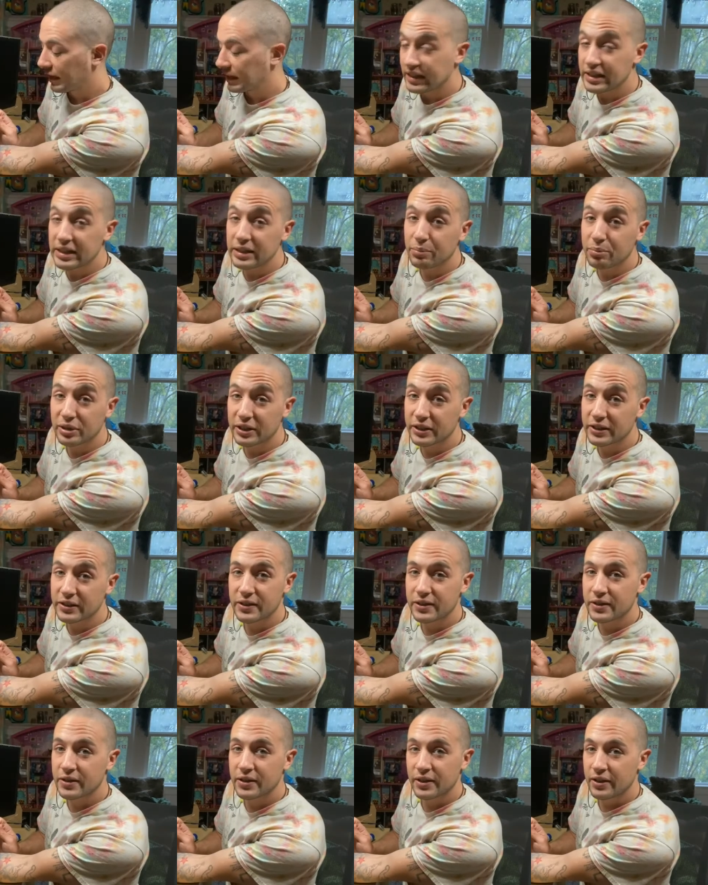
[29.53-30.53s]

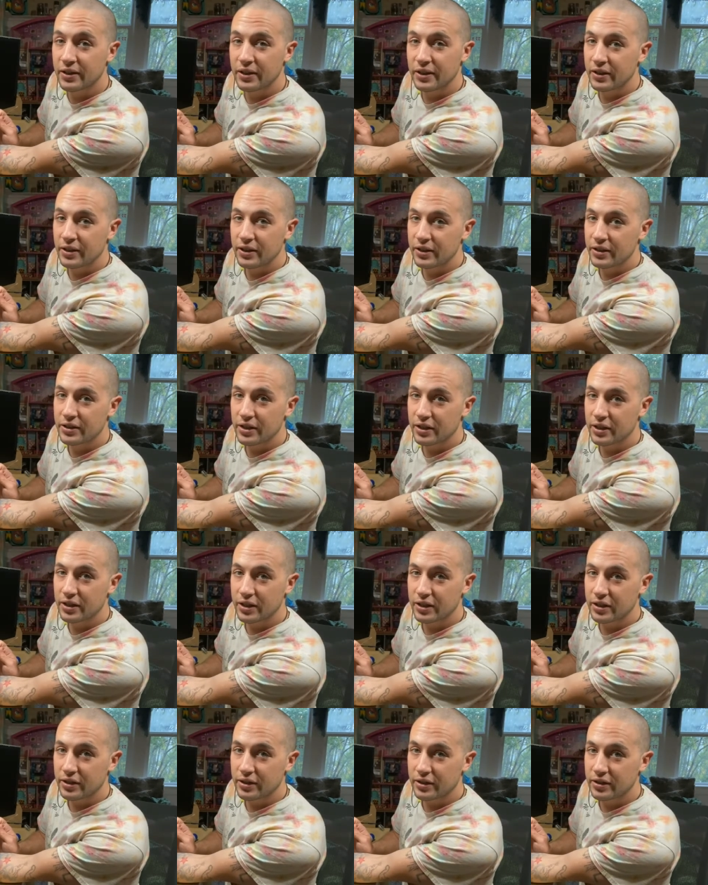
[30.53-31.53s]
deepness to
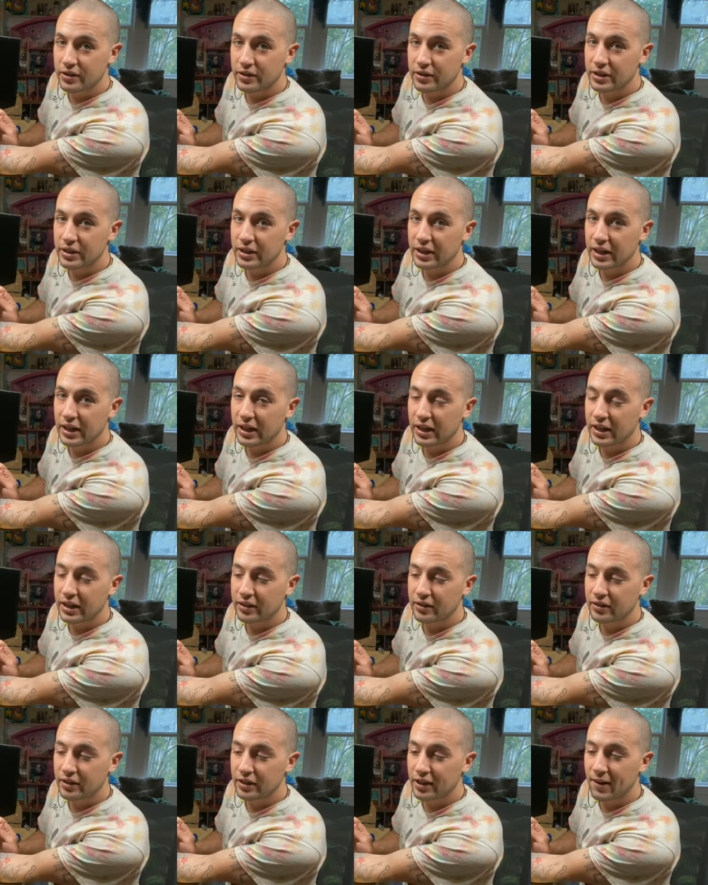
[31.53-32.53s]
the gang,
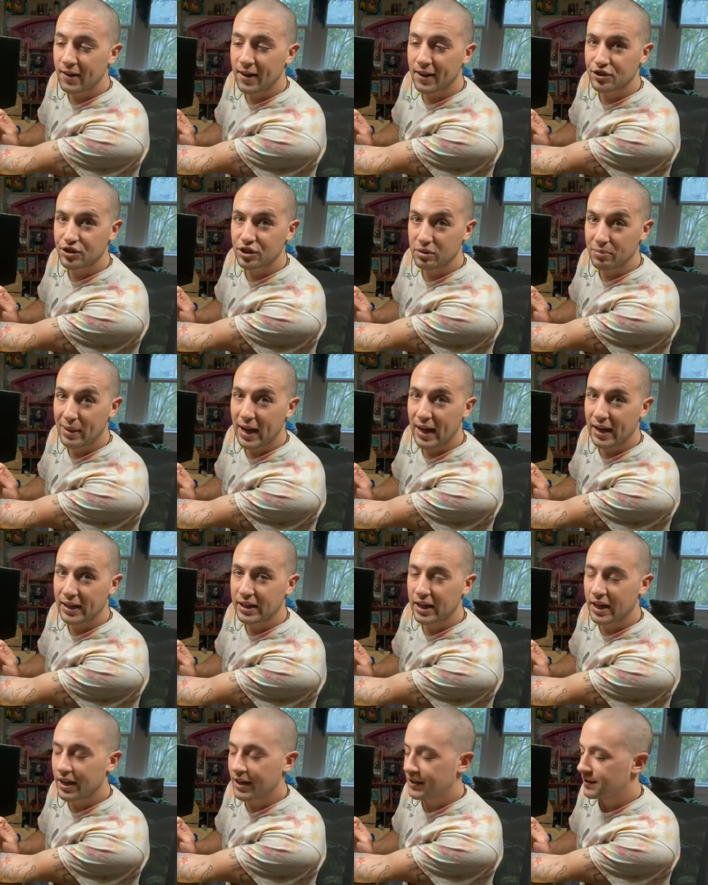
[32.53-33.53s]
and they're actually bad
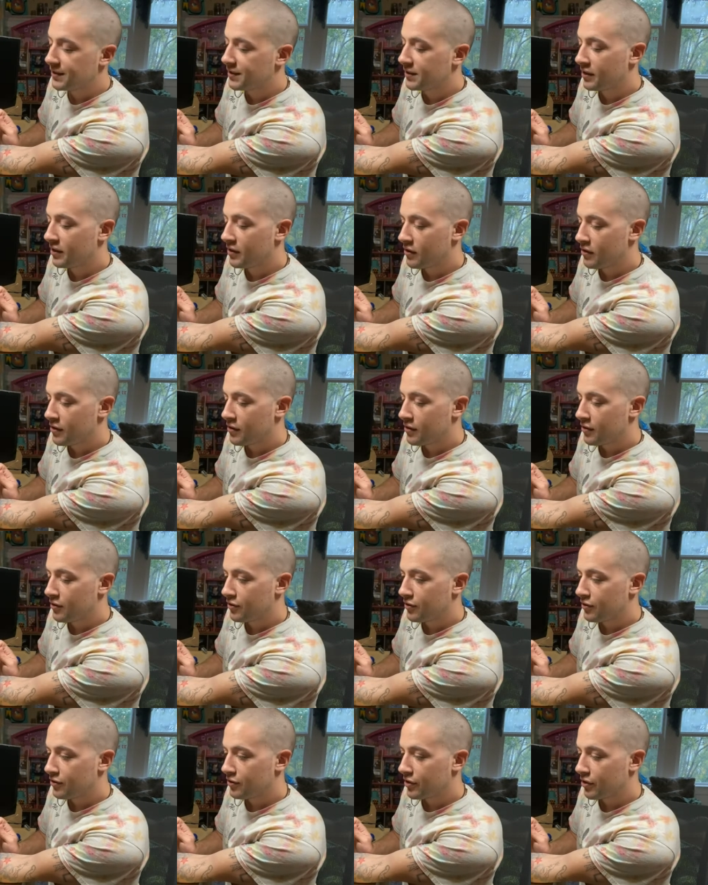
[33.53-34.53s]
guys.
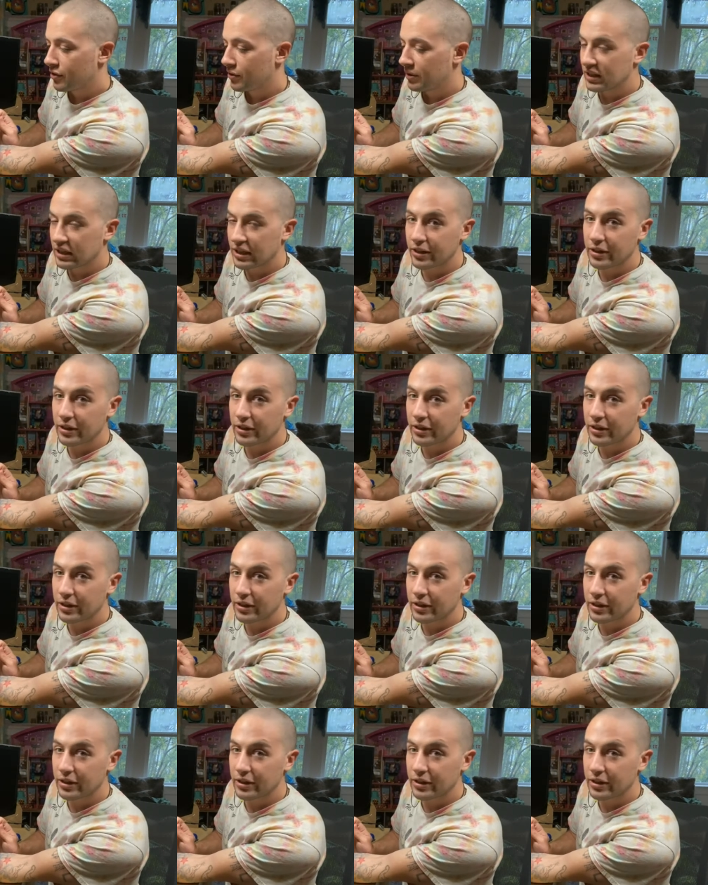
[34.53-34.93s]
So it's a little